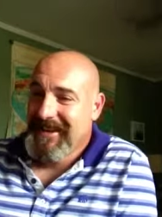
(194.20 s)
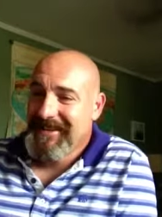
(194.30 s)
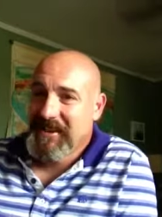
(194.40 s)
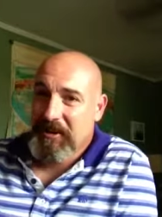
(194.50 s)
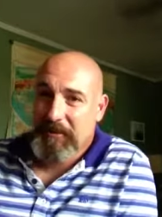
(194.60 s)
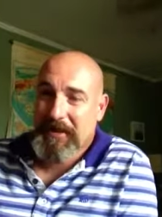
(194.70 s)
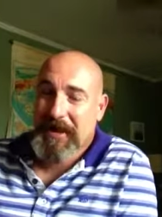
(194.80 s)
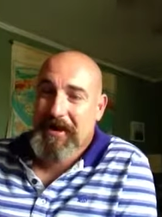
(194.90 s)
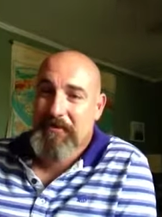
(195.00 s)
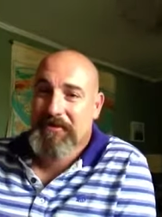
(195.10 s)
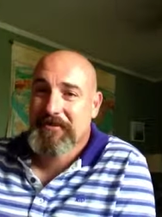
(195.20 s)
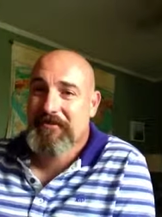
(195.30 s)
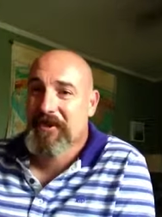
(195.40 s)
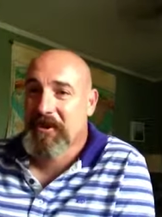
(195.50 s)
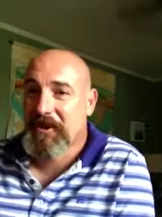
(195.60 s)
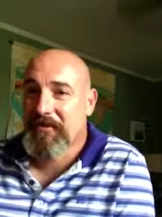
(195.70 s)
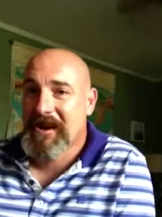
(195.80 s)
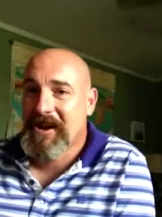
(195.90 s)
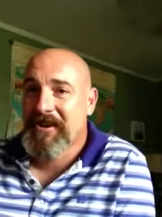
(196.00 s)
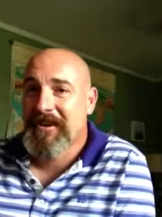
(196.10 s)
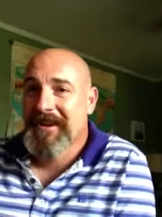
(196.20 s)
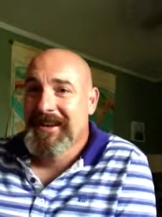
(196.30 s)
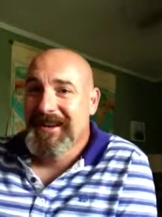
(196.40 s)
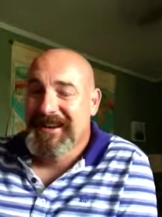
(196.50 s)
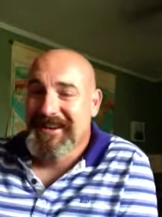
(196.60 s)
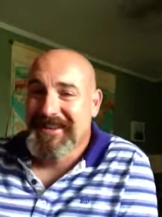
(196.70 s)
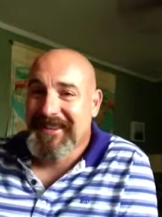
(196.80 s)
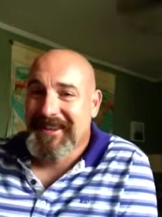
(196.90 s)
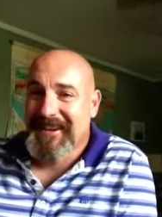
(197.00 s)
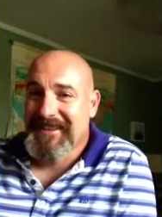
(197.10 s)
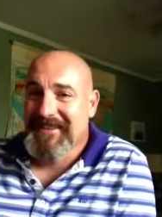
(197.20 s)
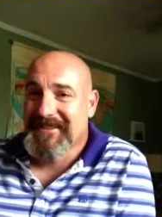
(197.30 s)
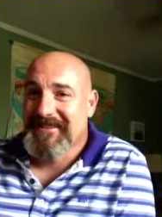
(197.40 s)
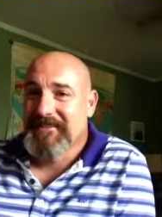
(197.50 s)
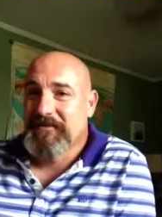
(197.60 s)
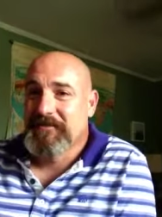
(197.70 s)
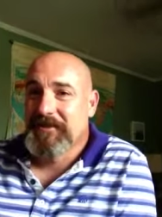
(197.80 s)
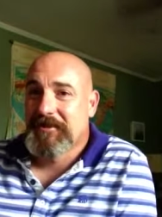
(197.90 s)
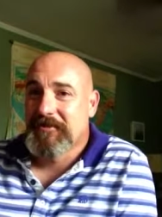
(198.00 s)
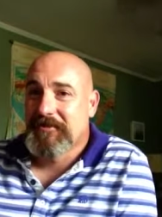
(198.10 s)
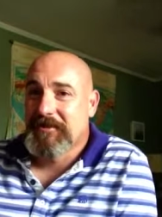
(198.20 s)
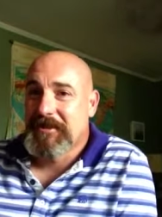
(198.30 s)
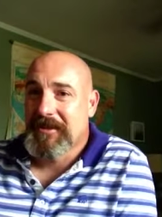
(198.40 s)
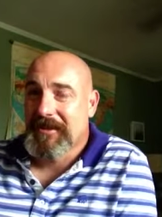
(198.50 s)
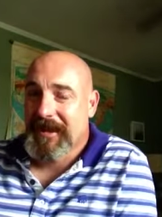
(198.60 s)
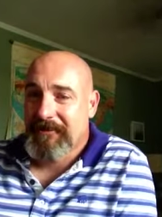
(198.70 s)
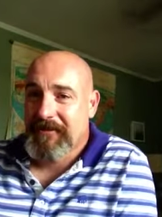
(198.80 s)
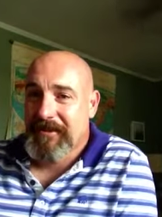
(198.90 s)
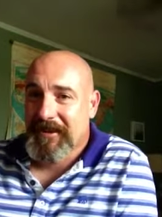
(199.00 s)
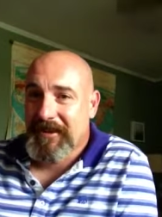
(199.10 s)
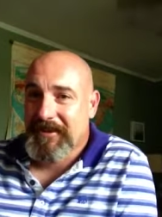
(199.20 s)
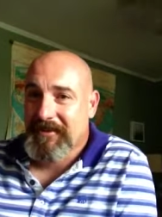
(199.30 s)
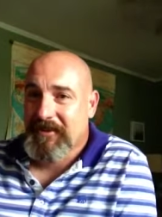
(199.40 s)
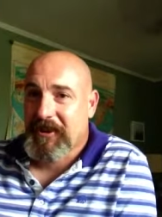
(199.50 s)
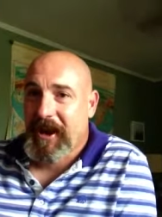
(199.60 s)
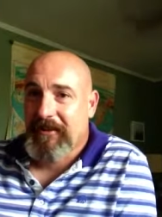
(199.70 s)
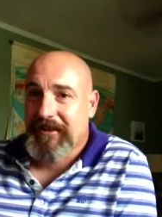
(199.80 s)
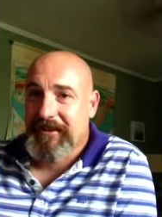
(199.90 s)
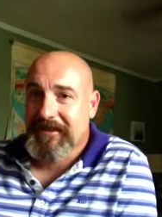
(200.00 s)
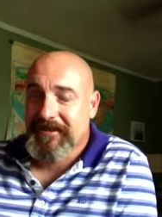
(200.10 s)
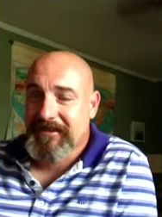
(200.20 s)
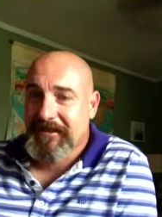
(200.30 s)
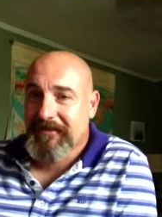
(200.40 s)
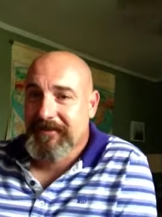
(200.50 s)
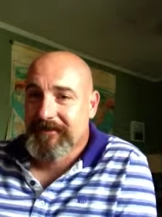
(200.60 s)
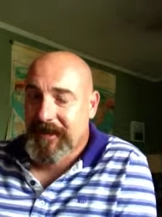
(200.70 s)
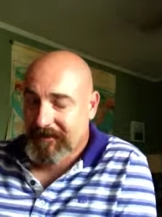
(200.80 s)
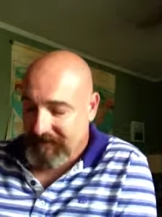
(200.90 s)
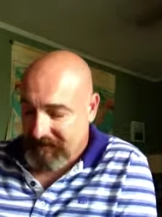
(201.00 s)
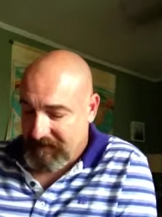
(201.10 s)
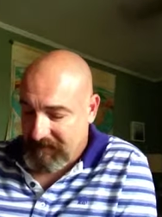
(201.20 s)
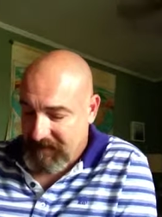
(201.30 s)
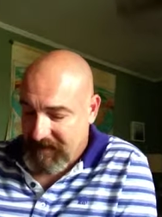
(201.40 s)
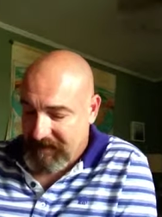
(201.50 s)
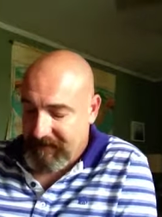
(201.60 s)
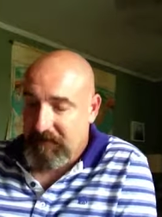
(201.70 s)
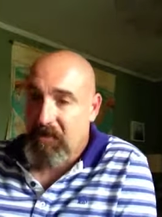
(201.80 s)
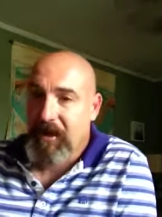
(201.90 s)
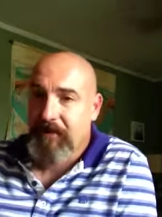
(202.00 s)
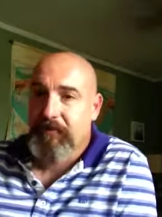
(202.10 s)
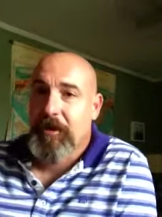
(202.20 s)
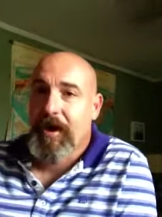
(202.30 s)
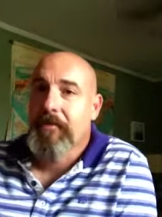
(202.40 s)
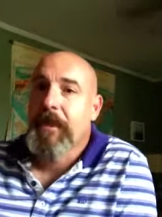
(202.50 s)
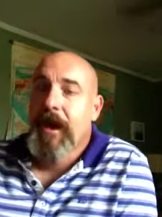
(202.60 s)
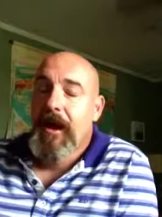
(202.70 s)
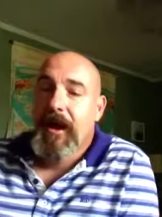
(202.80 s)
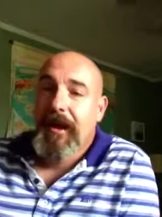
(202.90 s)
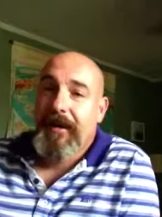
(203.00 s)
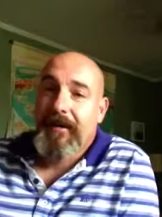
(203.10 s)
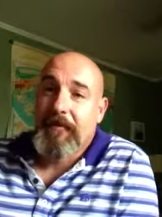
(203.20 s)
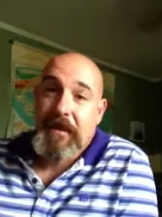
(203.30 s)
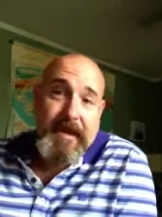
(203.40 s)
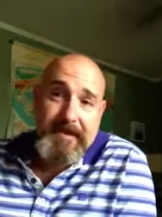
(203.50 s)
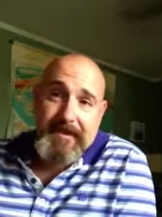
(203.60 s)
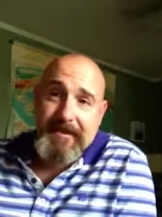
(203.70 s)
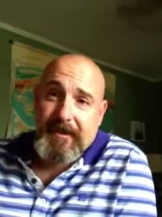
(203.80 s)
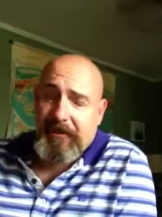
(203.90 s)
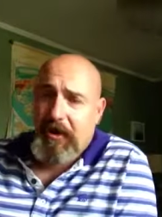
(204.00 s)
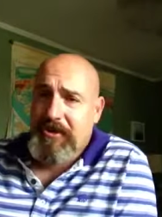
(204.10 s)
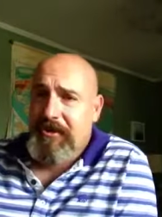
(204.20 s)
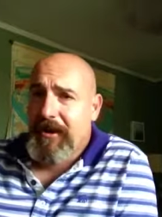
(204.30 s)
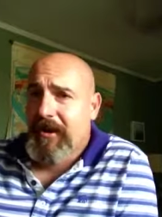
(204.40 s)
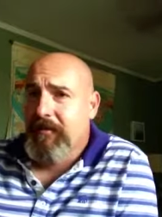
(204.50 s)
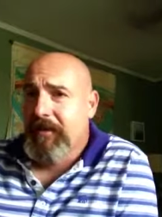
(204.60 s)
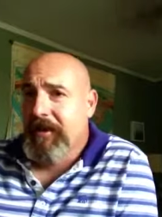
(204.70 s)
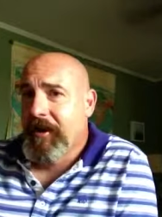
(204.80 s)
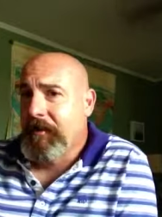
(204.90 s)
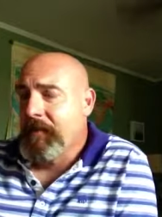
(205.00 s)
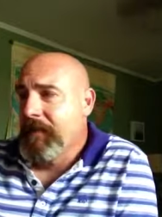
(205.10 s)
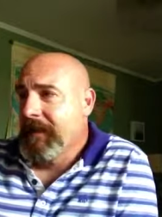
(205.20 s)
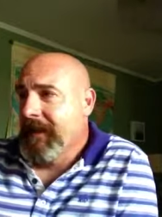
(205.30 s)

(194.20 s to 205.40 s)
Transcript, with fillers: telling me I wasn't a very good writer and that I needed to, to rethink everything and start outlining stuff and, and, and learn how to write. Um, and I did, I, well, I tried, but um,